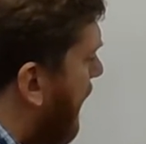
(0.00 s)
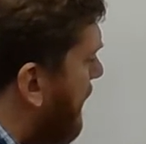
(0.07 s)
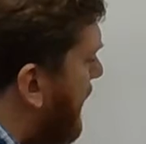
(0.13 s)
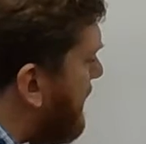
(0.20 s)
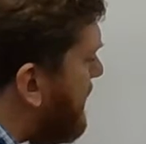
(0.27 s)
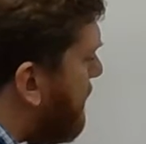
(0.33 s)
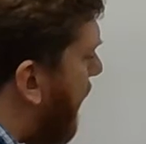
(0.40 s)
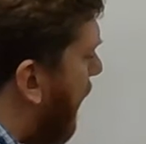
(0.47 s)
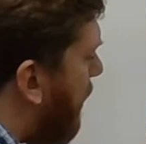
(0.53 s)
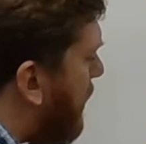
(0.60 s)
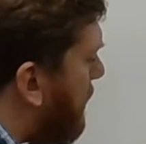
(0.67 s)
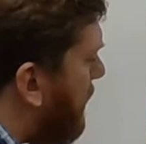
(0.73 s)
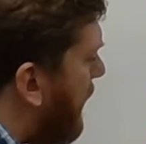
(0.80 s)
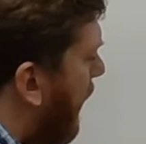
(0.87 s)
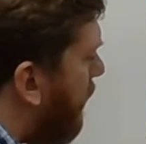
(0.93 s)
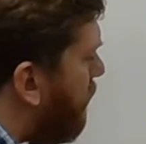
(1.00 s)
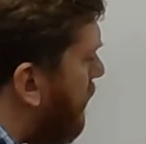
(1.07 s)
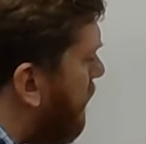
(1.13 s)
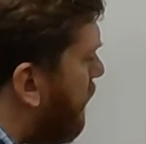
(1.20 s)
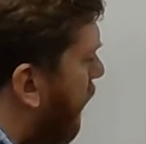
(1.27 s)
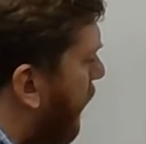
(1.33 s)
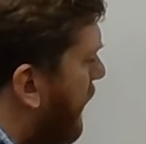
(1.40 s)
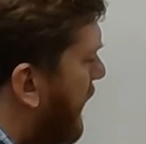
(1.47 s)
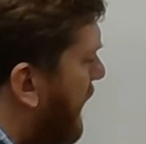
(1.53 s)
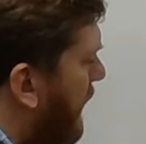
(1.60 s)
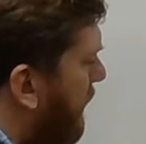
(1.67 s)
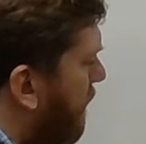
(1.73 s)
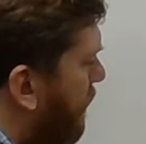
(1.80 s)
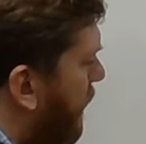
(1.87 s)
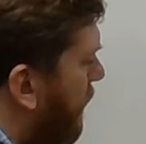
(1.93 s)
That's about 340
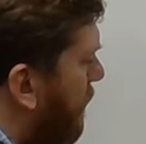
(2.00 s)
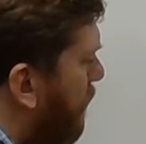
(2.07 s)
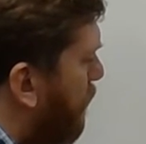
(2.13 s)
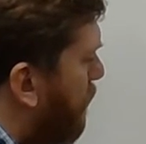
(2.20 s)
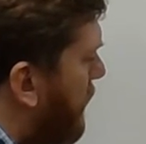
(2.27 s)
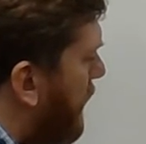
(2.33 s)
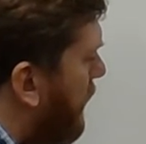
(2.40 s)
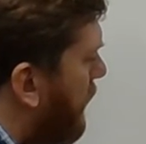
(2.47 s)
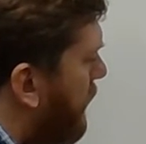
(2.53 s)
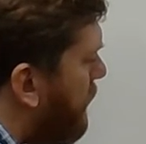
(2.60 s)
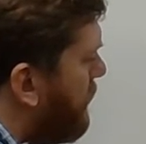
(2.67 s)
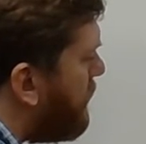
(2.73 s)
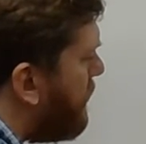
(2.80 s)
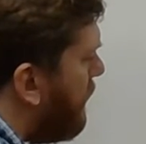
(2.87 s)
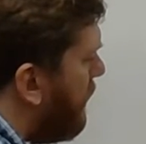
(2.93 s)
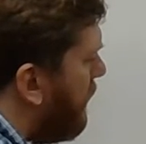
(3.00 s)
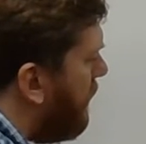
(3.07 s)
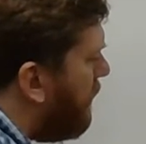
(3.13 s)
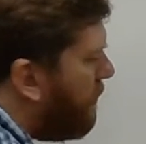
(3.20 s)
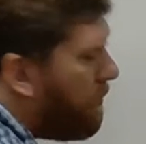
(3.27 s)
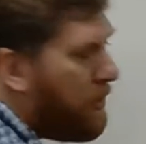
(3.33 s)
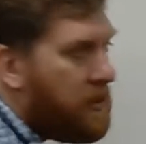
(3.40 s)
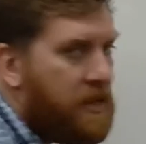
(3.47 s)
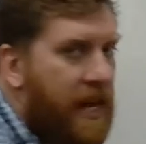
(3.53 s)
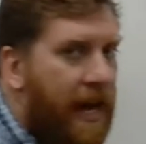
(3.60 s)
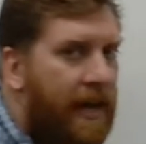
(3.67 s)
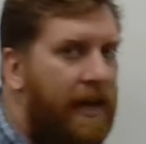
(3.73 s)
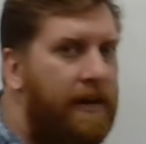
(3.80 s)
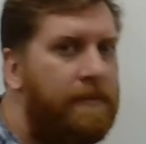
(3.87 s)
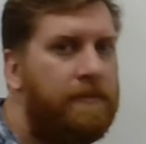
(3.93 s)
meters per
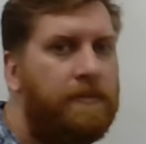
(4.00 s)
second.